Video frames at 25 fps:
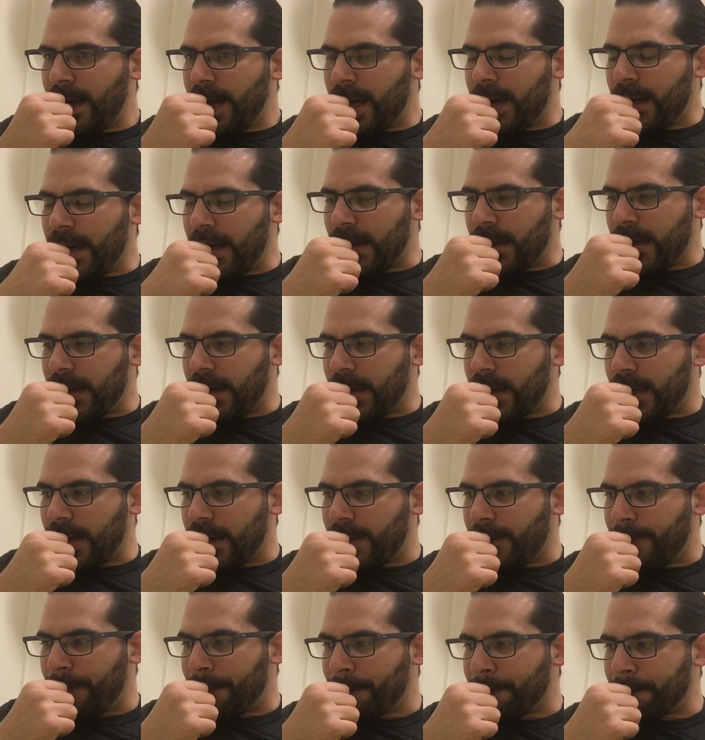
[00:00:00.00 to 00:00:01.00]

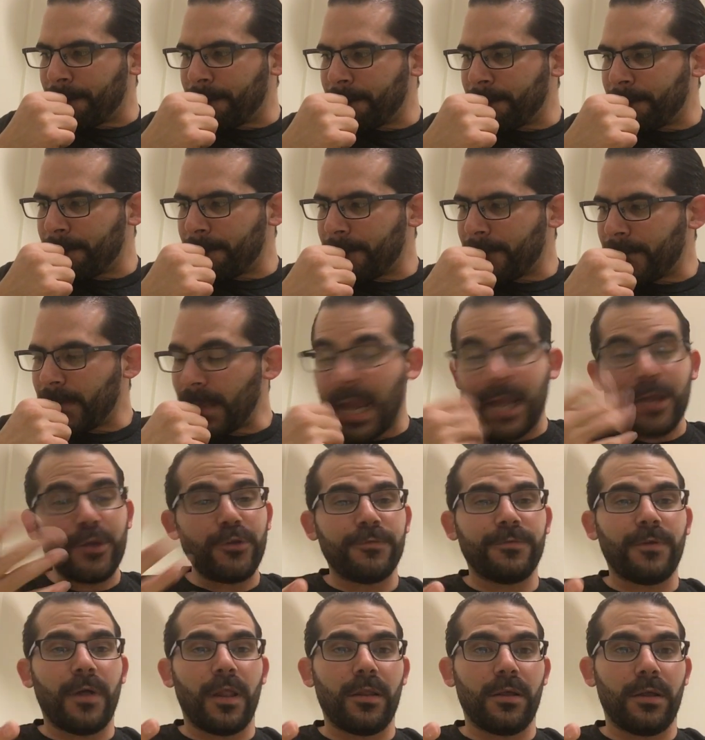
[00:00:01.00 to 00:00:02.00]
I
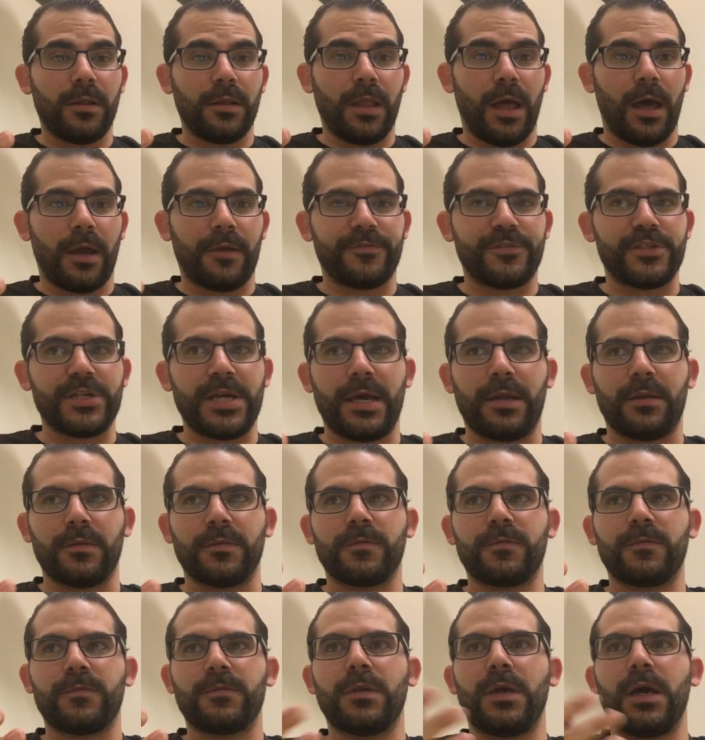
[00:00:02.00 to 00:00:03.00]
do follow a lot of
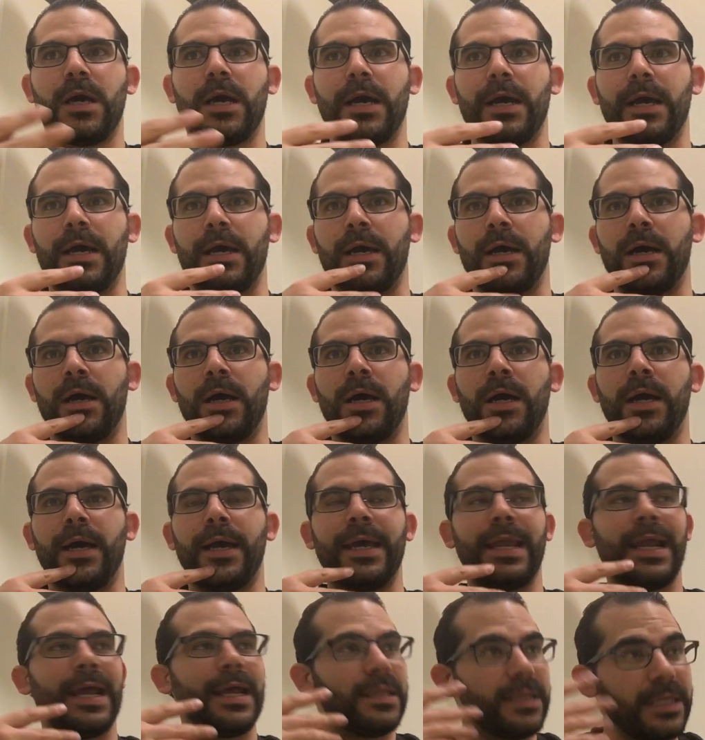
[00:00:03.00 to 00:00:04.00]
channels,
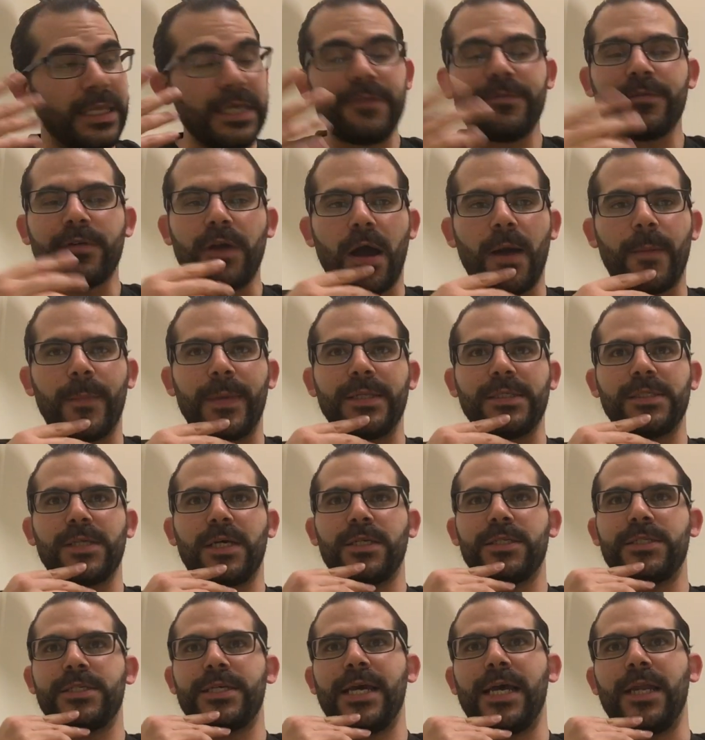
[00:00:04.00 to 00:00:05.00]
and I leave comments
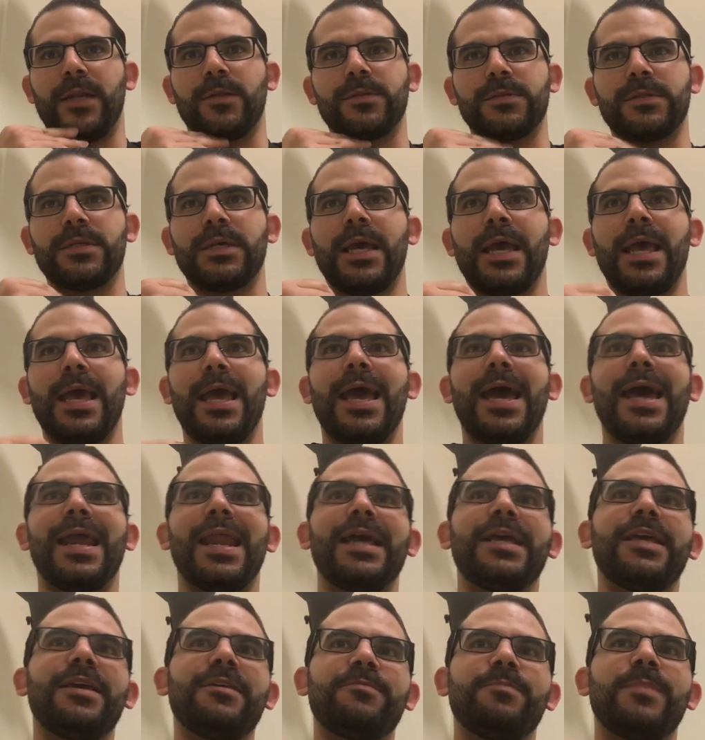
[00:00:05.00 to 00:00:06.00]
on channels, and
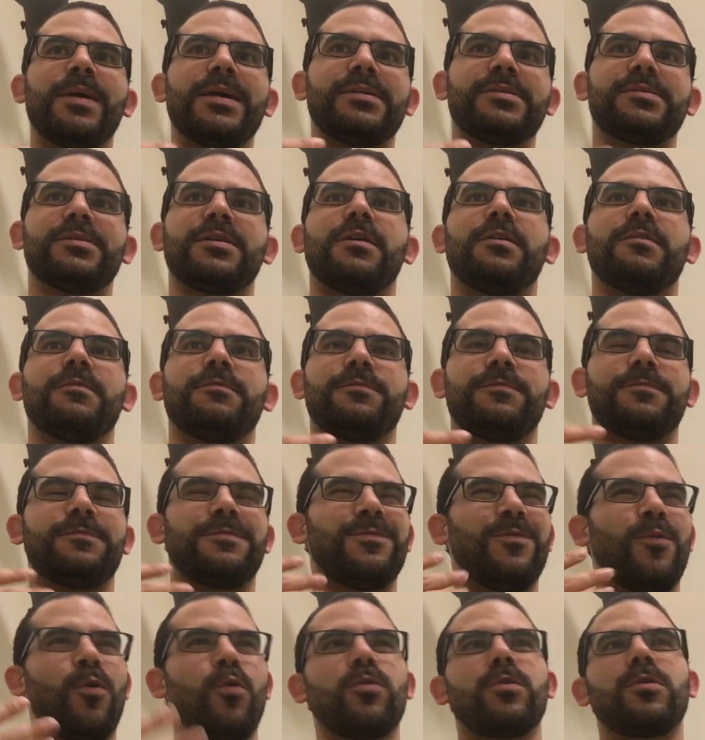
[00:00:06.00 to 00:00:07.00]
I give myself
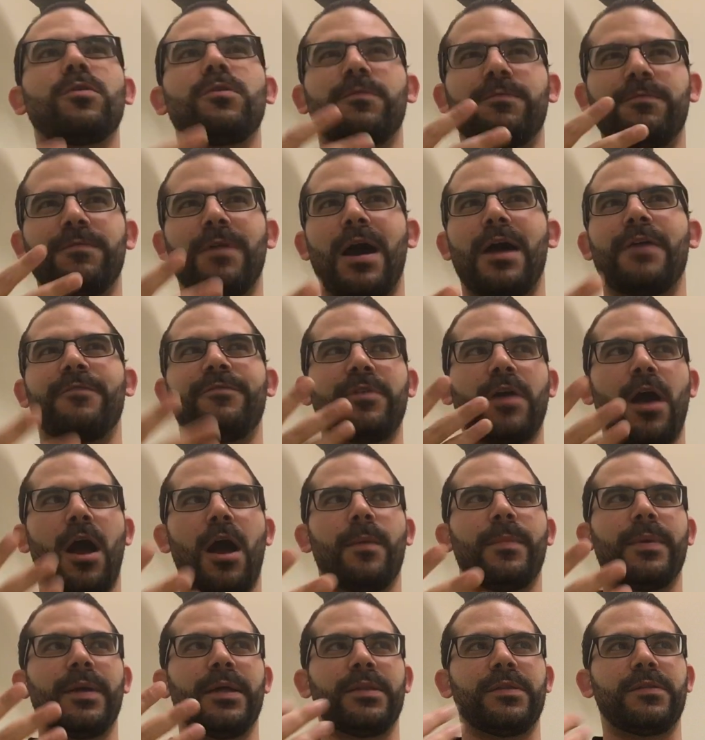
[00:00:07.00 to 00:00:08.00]
4 or 5
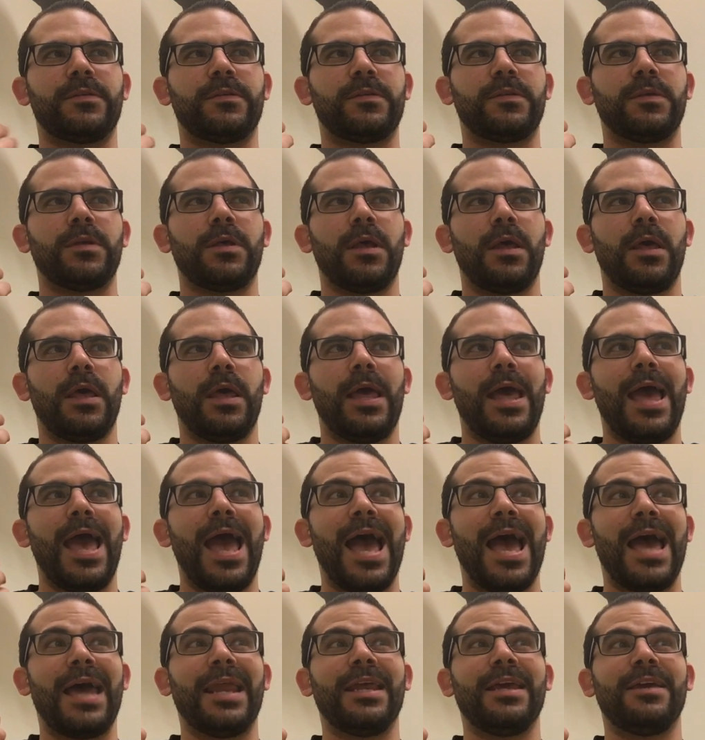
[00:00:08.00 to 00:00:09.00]
comments.
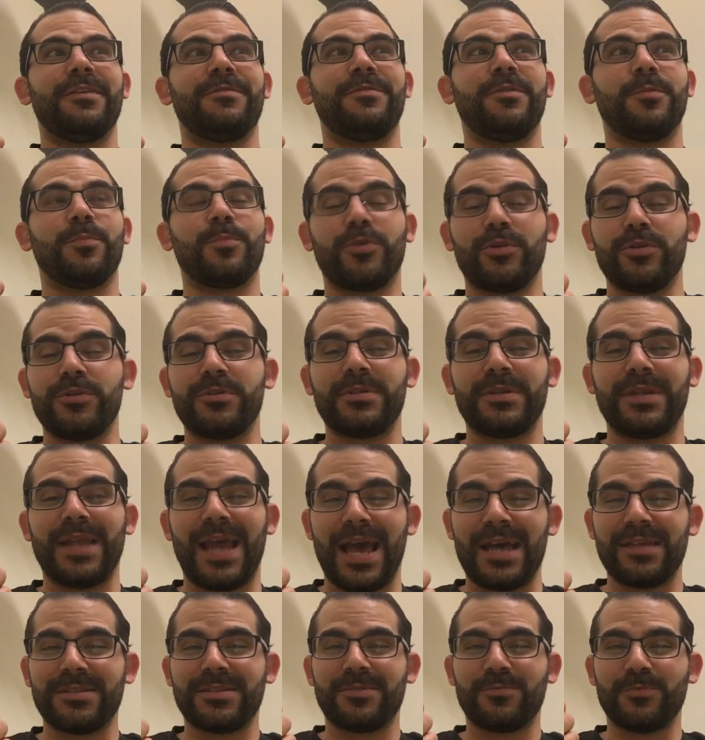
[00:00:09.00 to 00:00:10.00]
And if the person
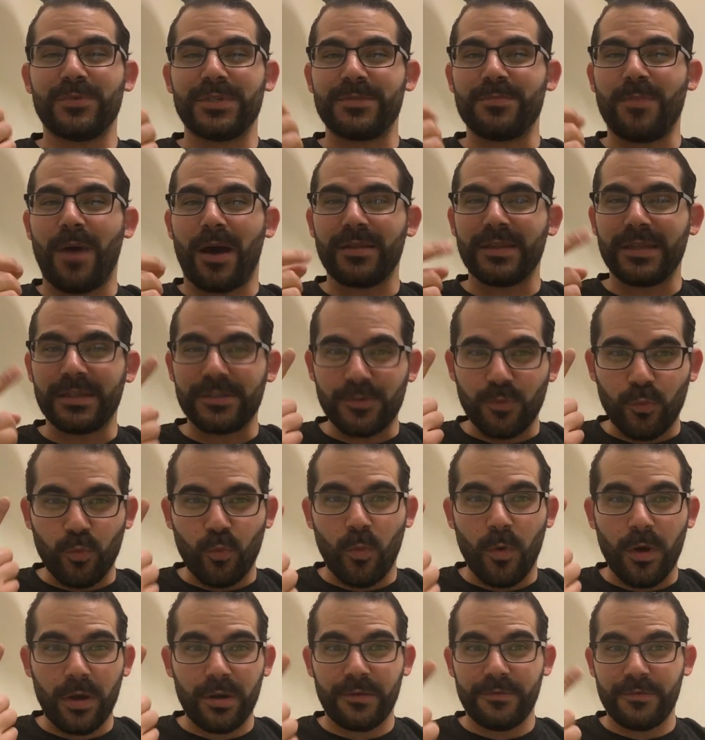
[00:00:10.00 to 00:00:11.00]
hasn't responded to
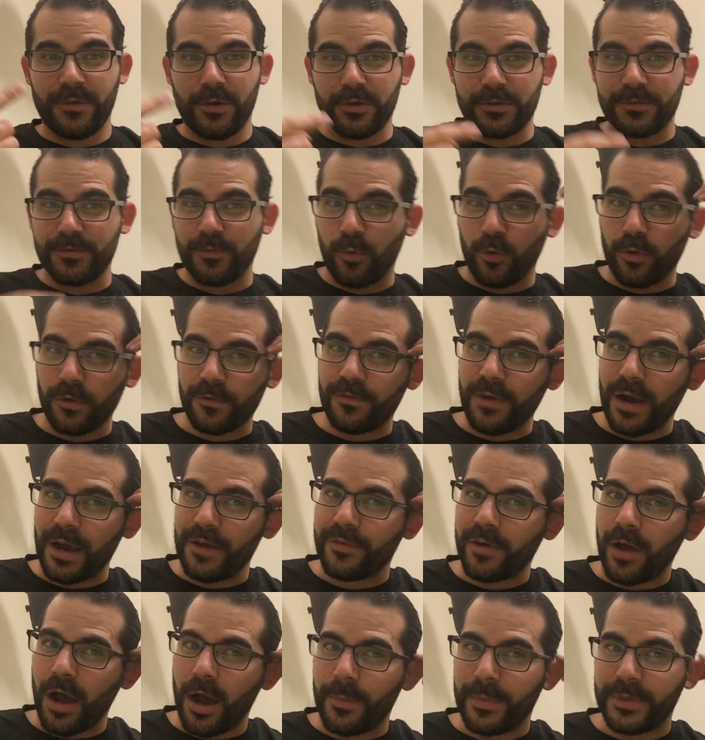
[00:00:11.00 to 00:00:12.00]
one of those 4 or
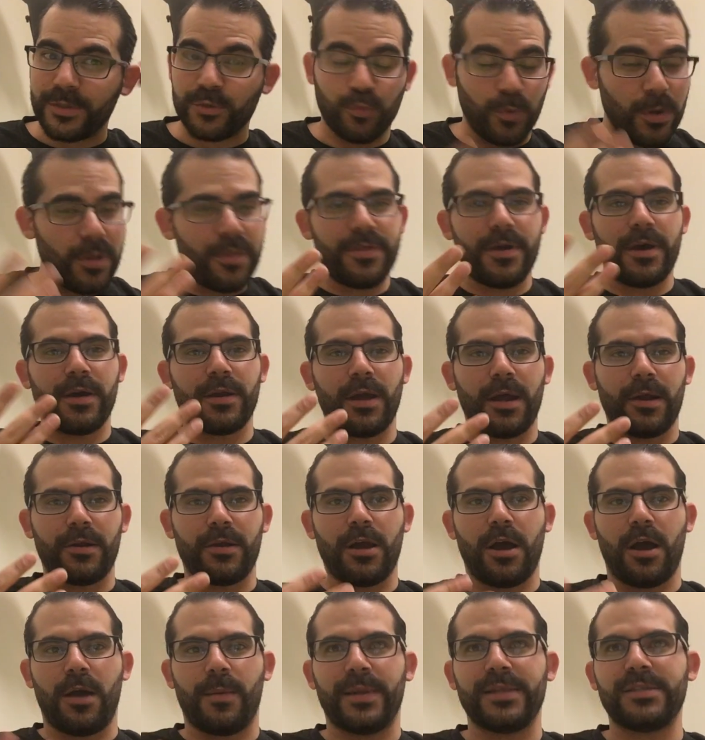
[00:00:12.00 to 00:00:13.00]
5 comments, well thought out
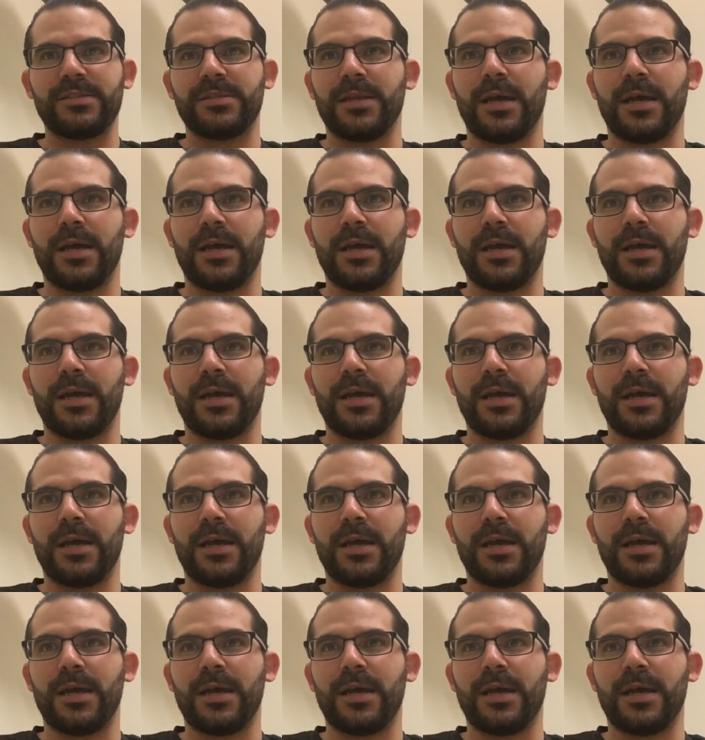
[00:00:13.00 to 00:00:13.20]
comments,